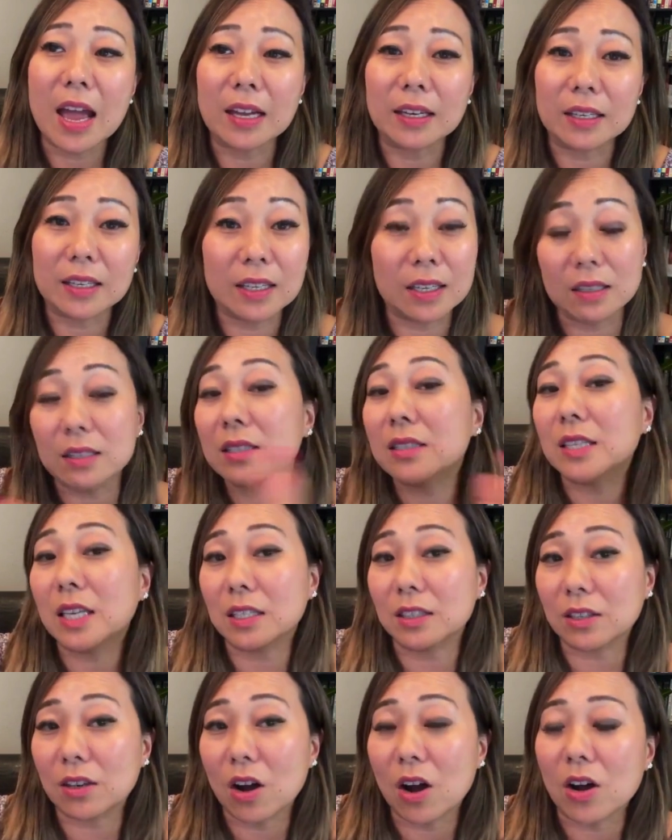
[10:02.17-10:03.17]
And he's
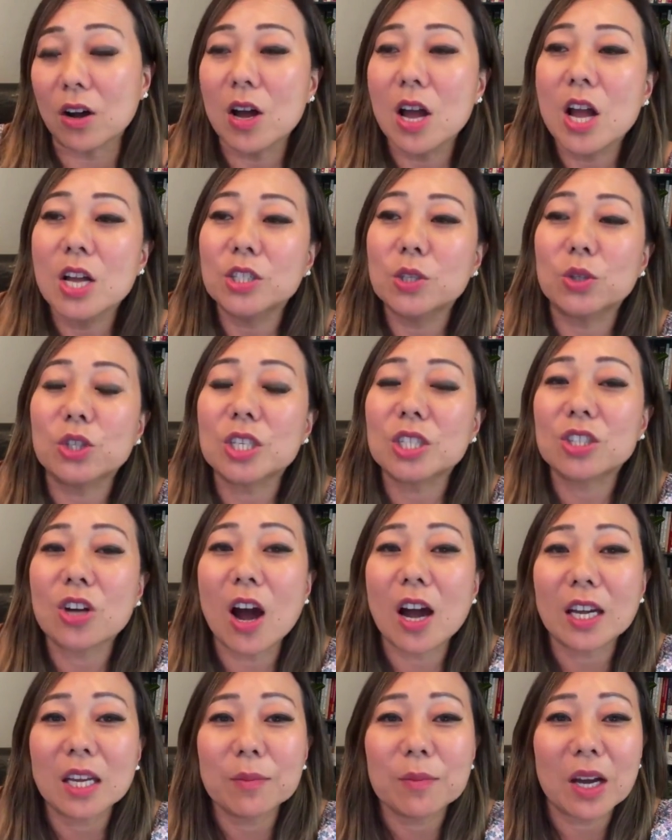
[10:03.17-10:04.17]
seen it all. So just
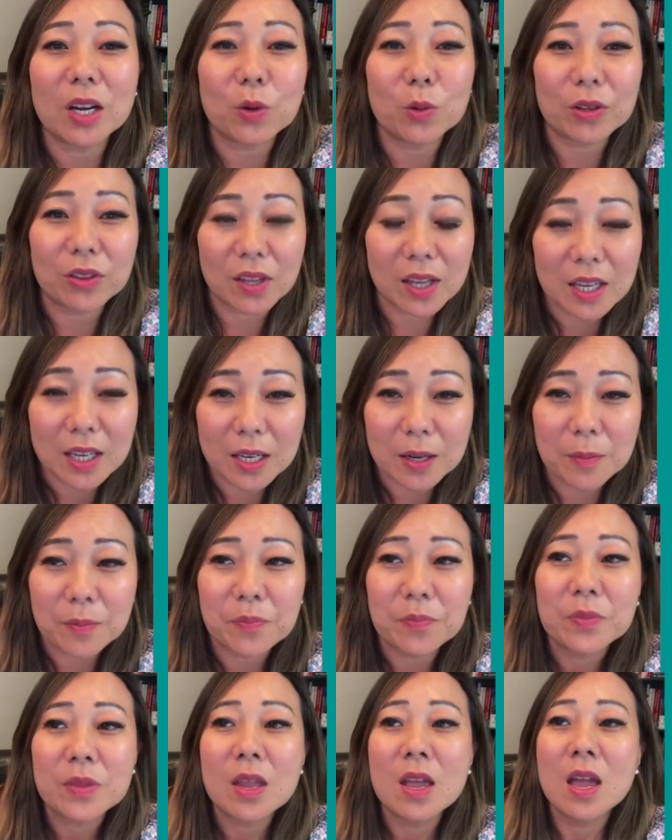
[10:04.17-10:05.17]
talking about it with
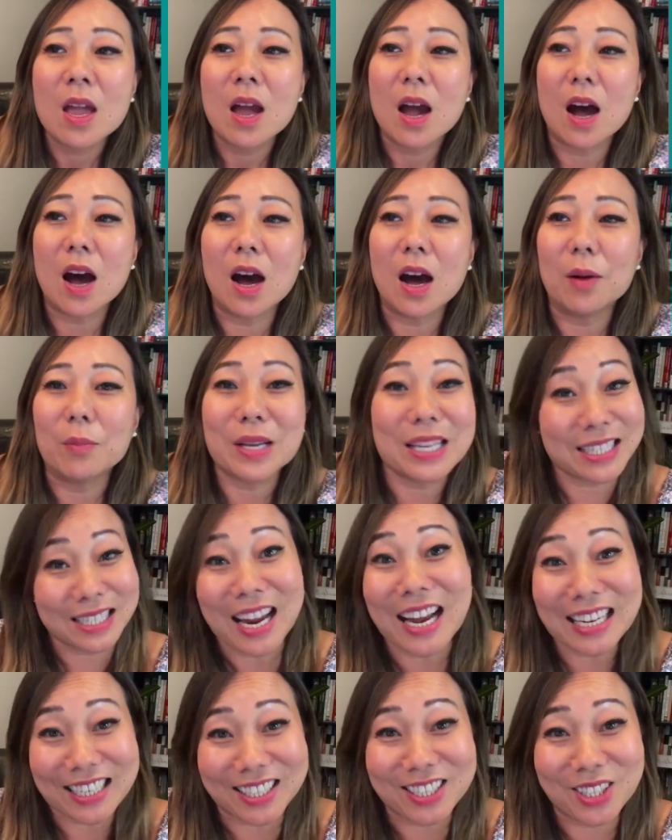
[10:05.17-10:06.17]
him is
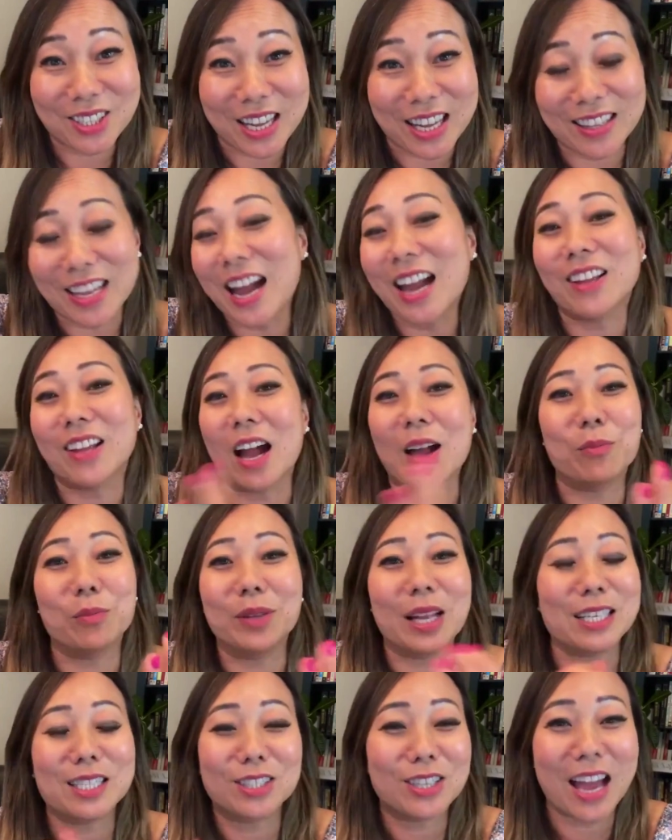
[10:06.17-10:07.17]
nice. And I'm
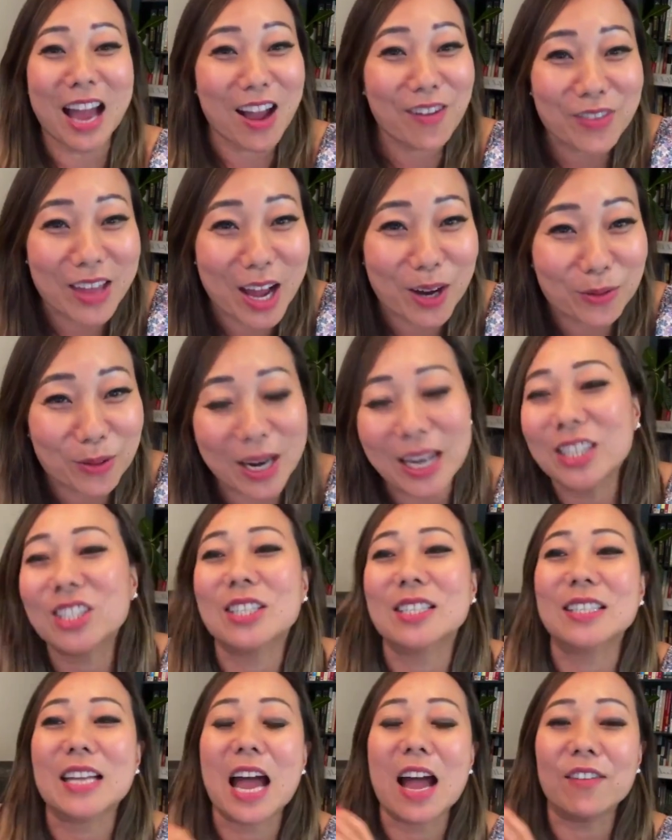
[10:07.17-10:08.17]
blessed to have that, right?
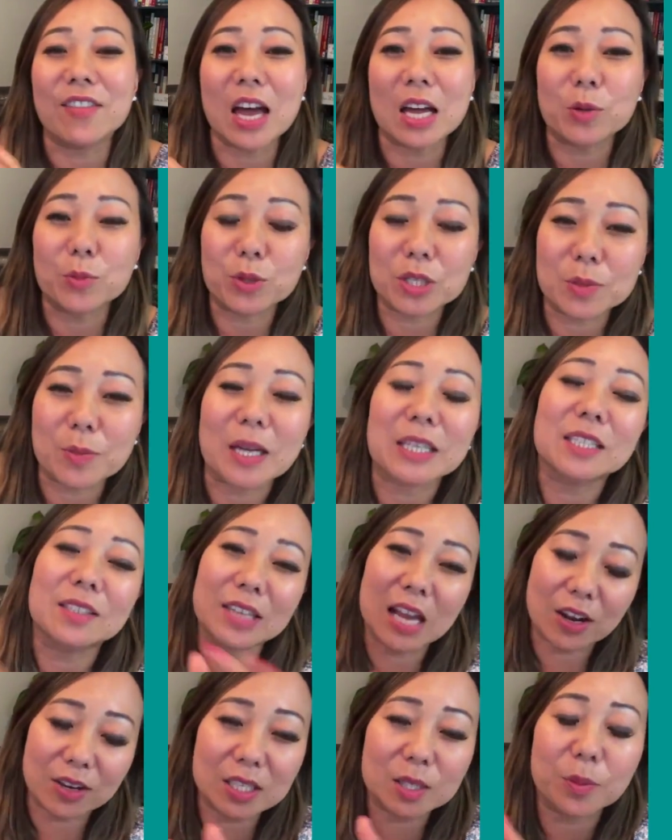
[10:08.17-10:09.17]
Just to have that perspective.
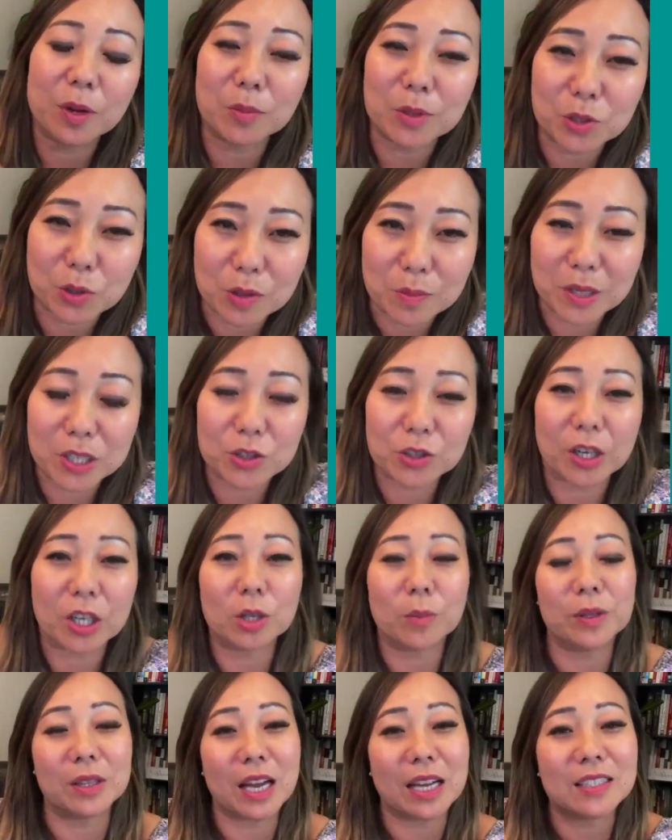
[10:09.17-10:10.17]
Now he's a public school
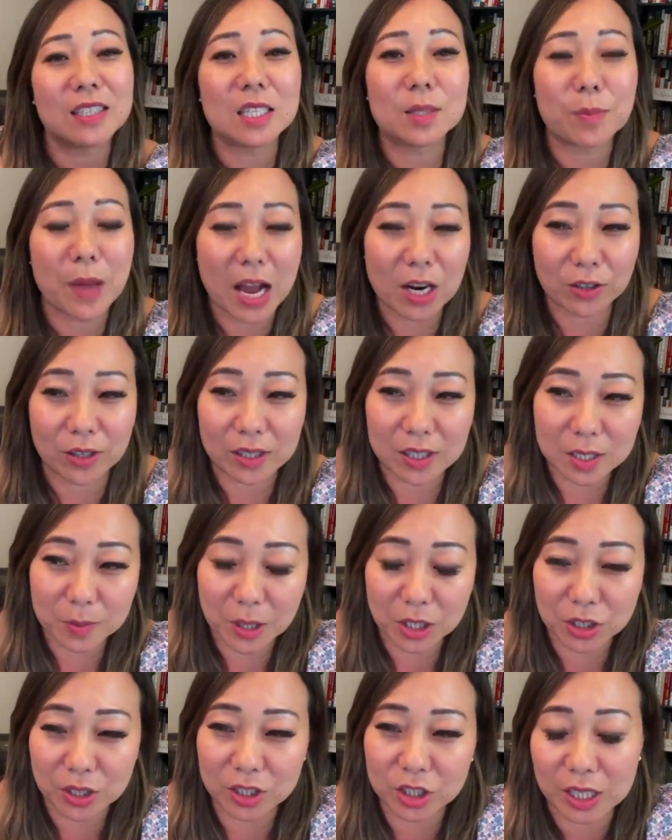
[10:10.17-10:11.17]
administrator, but that's his background in
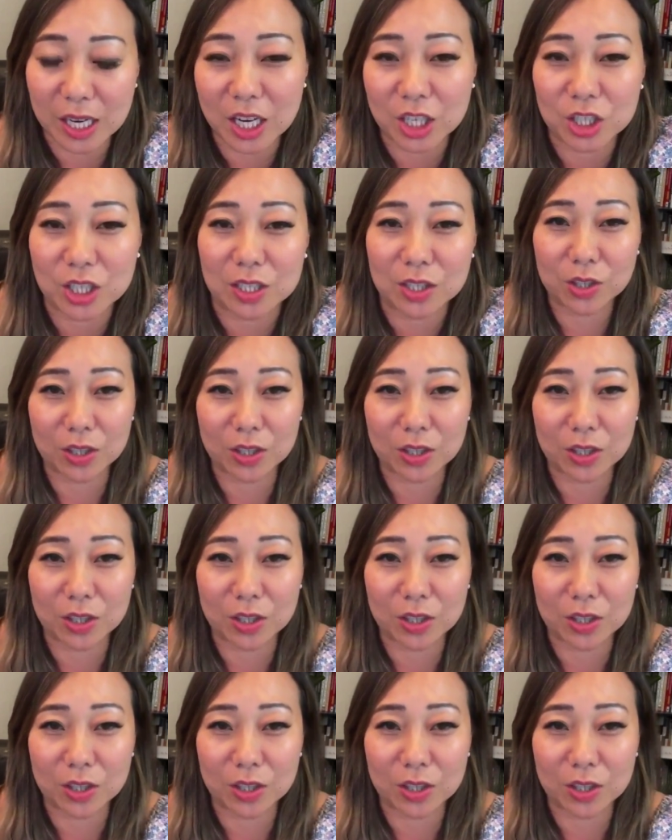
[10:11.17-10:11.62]
special education.